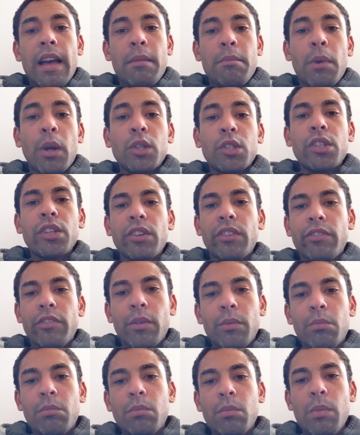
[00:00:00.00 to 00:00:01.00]
Most of you
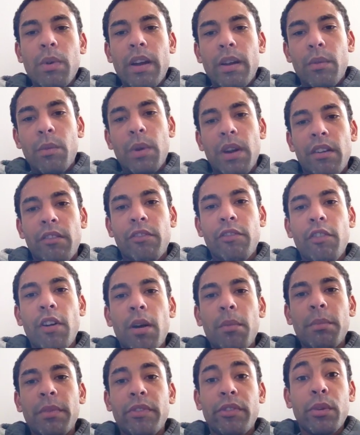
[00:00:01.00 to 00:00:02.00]
from where I'm
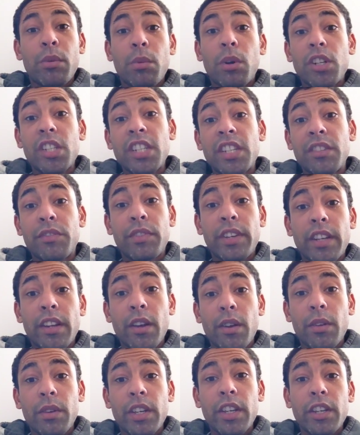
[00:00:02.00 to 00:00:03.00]
from, if you're watching this
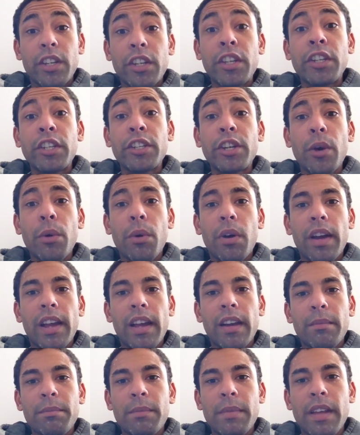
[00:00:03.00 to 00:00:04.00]
video and you know who
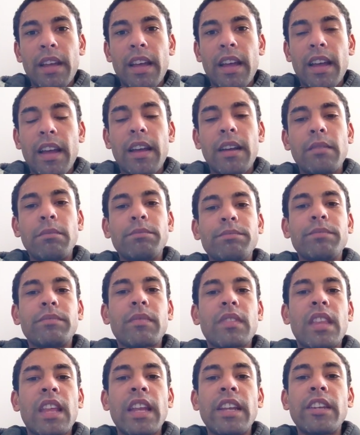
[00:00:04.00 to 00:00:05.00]
I am,
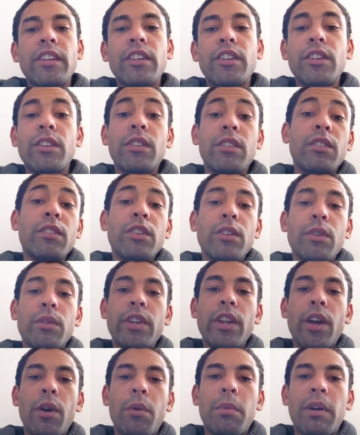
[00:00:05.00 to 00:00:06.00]
then
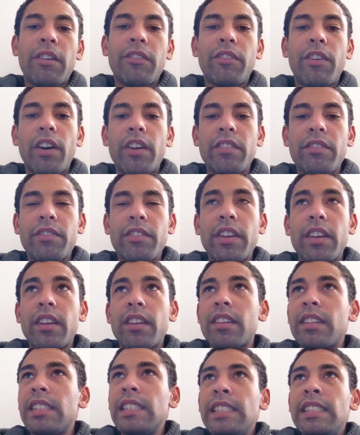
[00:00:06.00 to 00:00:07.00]
you'd know about Fight and Fit.
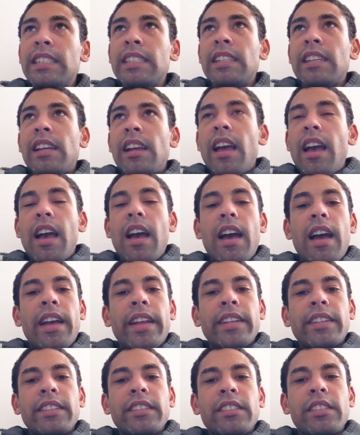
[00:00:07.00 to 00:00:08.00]

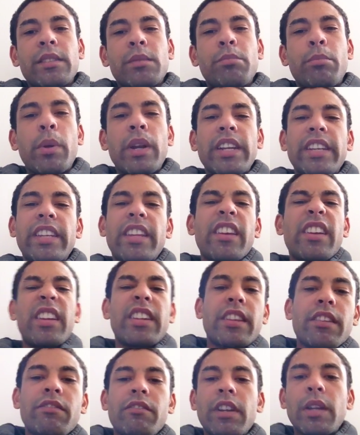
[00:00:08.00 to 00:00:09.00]
But it
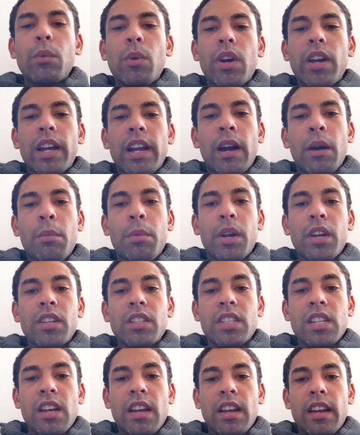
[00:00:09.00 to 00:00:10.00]
didn't really work out because